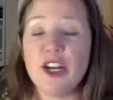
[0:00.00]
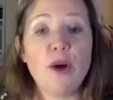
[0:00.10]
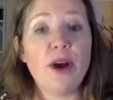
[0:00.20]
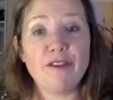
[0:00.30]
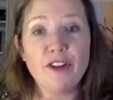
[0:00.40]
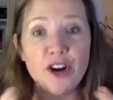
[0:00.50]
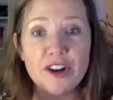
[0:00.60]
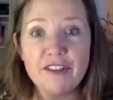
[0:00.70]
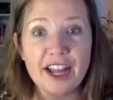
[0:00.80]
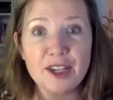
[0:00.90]
I've heard
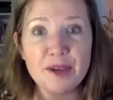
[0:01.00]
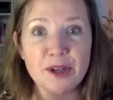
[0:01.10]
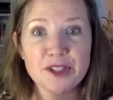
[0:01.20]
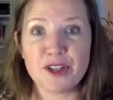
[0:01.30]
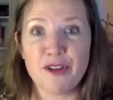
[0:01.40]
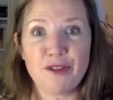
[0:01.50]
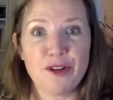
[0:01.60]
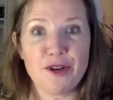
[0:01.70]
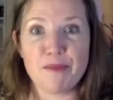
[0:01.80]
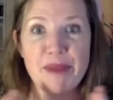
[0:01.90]
of acupuncture, I've
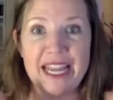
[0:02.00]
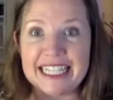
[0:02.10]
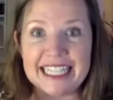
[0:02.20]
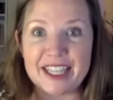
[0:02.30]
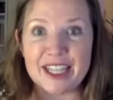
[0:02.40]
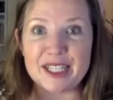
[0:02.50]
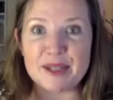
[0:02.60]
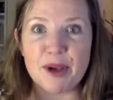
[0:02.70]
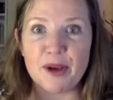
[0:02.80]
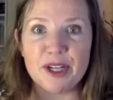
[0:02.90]
heard amazing things
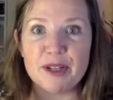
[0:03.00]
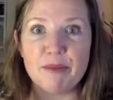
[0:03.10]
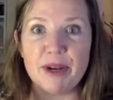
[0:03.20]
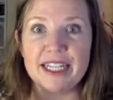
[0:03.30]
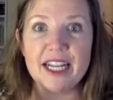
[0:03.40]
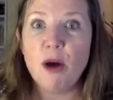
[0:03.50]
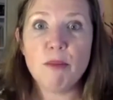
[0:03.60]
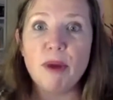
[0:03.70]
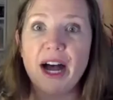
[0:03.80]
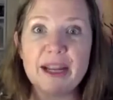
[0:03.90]
about it, but
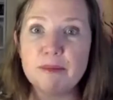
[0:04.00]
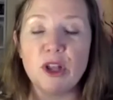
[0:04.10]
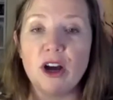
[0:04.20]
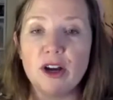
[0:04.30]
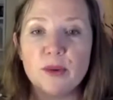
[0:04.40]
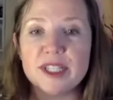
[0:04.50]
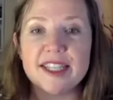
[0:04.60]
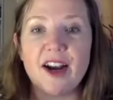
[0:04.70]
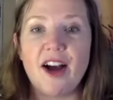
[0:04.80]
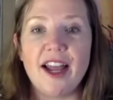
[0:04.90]
my block was
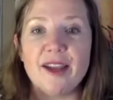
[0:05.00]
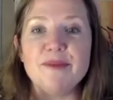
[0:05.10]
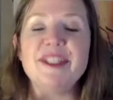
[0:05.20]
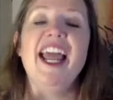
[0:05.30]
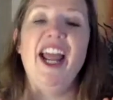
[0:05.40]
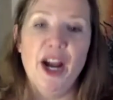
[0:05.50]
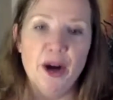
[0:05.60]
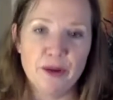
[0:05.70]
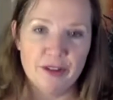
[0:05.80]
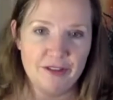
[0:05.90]
that I am
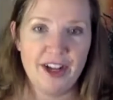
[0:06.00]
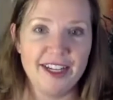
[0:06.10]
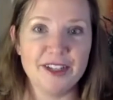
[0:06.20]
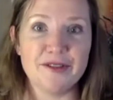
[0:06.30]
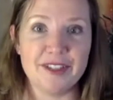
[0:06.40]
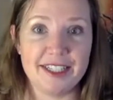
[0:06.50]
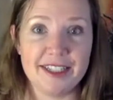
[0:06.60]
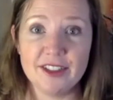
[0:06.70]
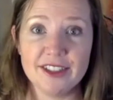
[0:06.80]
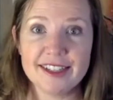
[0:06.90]
terrified of
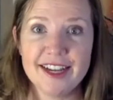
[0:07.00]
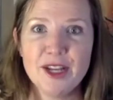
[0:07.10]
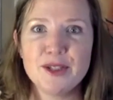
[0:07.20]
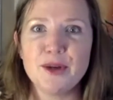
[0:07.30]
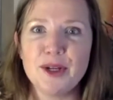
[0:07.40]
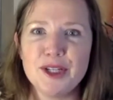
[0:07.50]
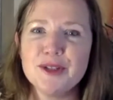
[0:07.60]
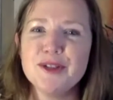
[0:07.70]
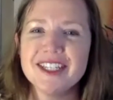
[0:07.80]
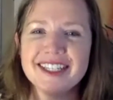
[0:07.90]
needles. So can
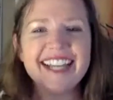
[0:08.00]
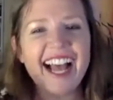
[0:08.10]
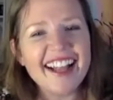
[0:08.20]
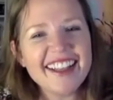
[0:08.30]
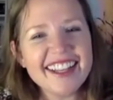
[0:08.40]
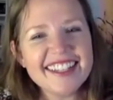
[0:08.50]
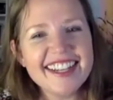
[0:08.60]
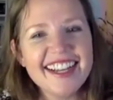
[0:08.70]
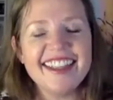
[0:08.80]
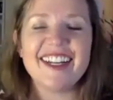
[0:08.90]
you just tell us
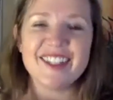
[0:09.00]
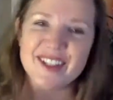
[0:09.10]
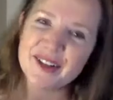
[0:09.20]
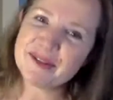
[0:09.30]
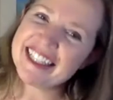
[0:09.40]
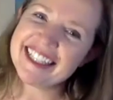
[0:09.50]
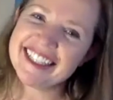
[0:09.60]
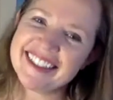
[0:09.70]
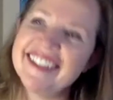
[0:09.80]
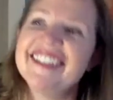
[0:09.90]
that it's not really
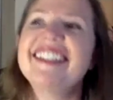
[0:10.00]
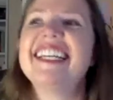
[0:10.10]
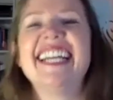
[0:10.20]
needles?